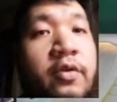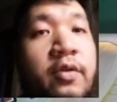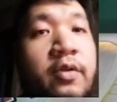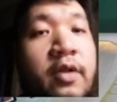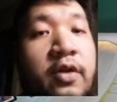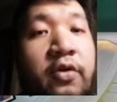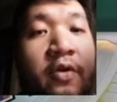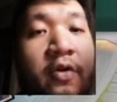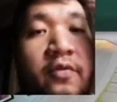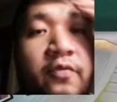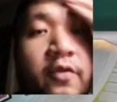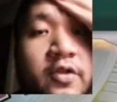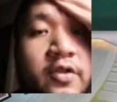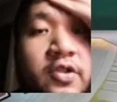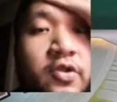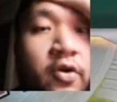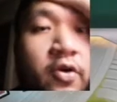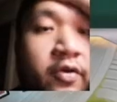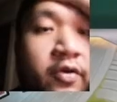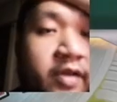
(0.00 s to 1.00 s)
turn for
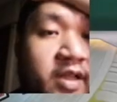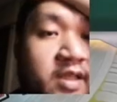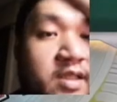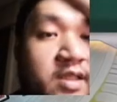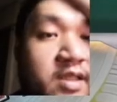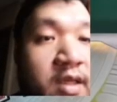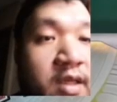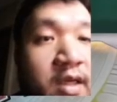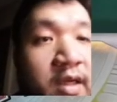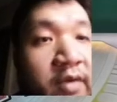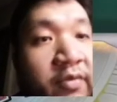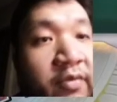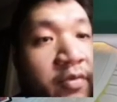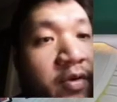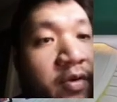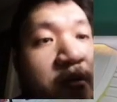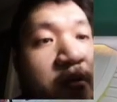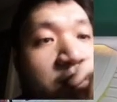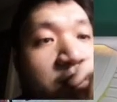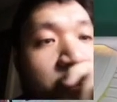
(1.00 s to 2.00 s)
Sorin
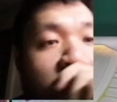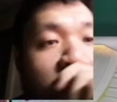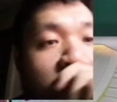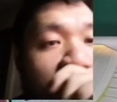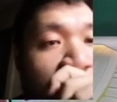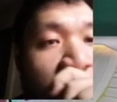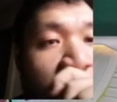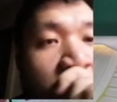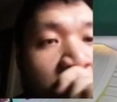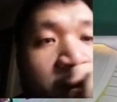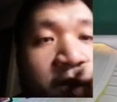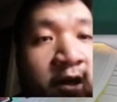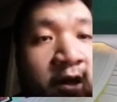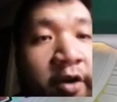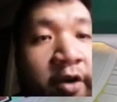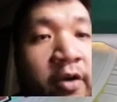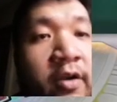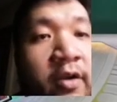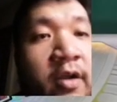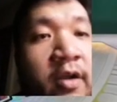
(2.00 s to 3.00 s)
is really good
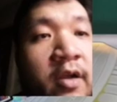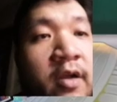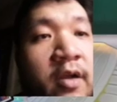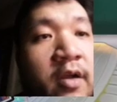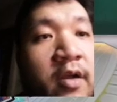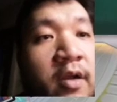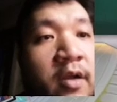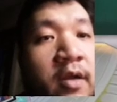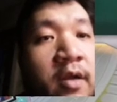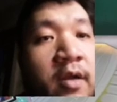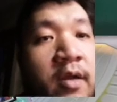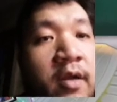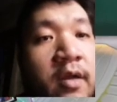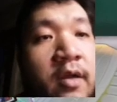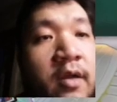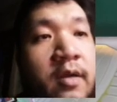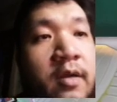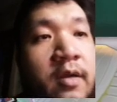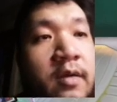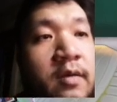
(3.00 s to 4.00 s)
here,
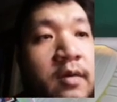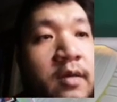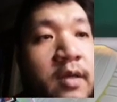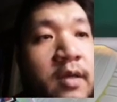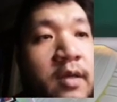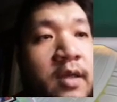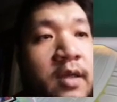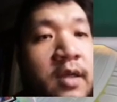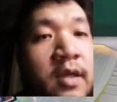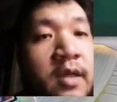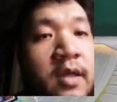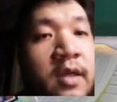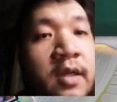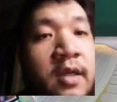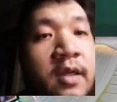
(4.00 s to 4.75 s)
and